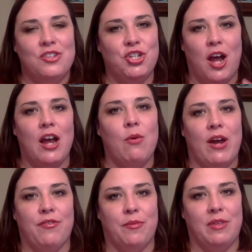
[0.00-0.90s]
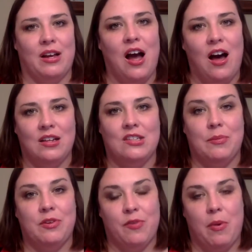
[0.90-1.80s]
shy away from the
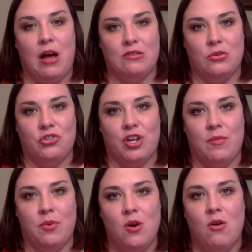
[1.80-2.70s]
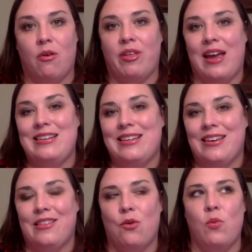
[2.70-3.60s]
concept of apostleship, or the
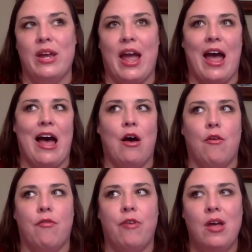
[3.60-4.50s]
idea that we have,